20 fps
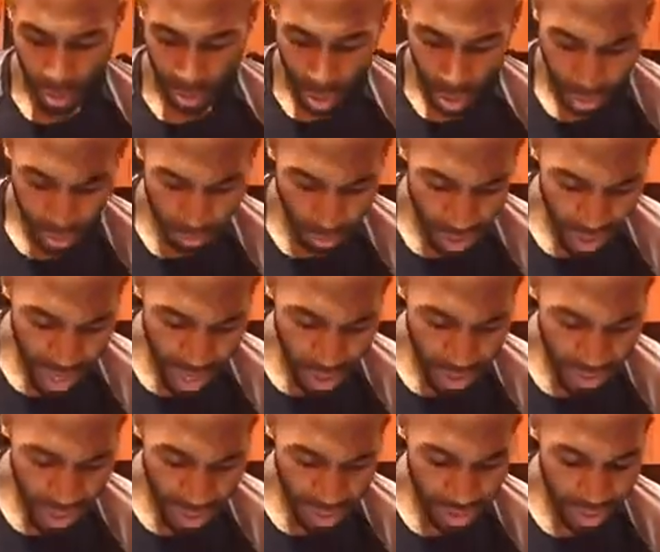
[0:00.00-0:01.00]

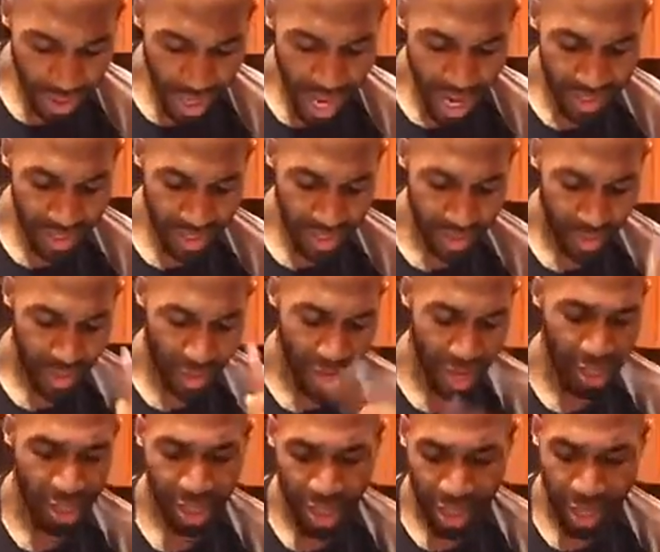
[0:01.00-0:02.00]
Those exercises,
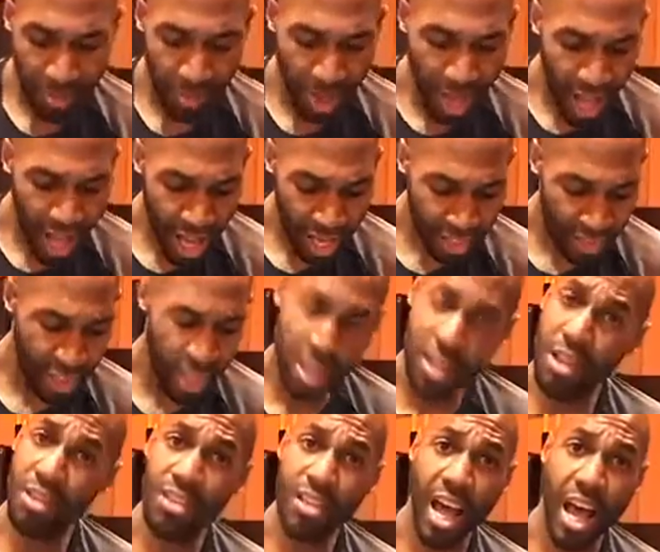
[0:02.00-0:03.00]
agility blocks
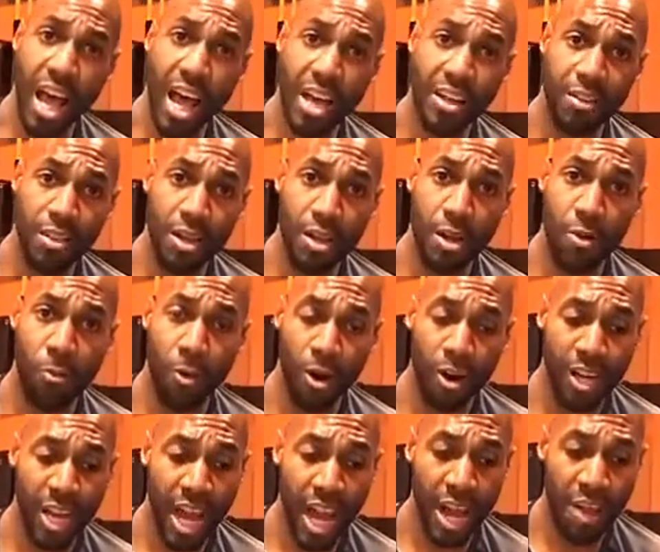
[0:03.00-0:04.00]
inside the
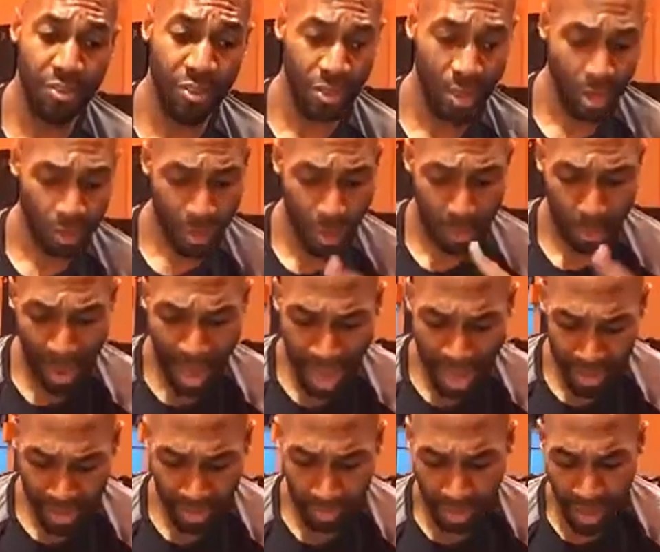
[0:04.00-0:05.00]
workouts, the
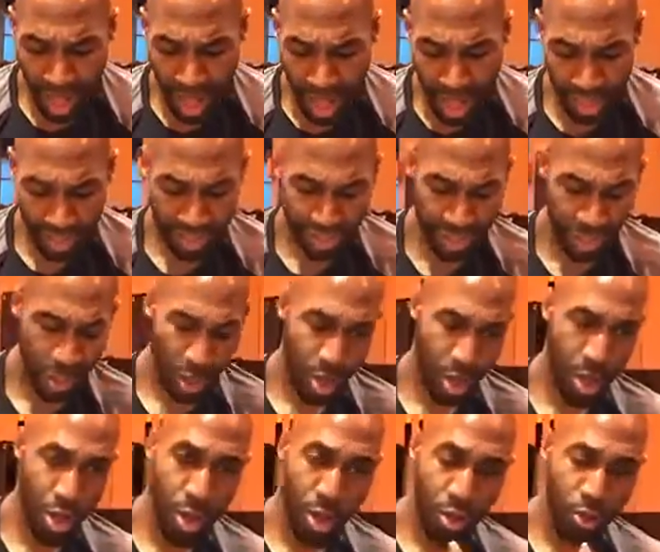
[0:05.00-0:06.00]
balance blocks,
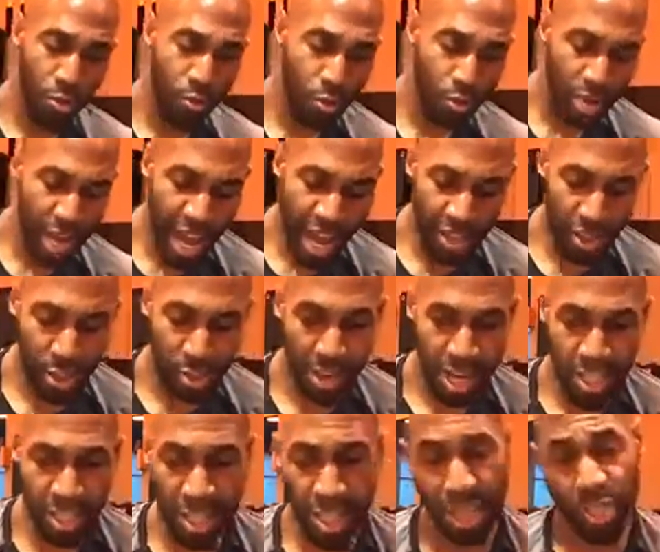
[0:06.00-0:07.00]
cool down
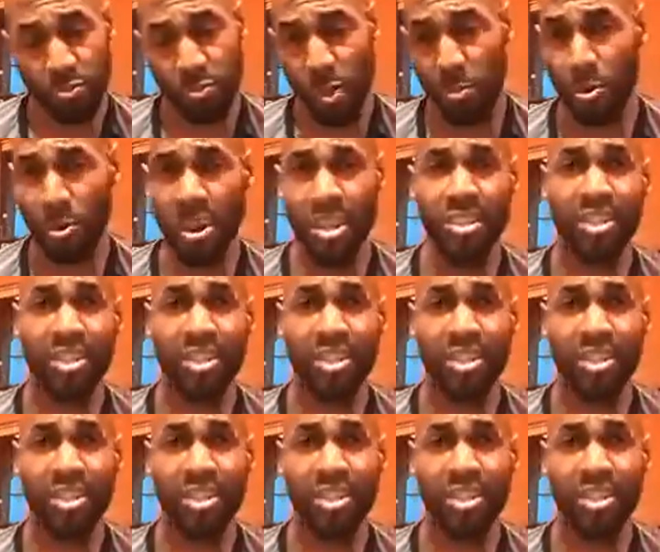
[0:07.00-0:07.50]
stretches when we're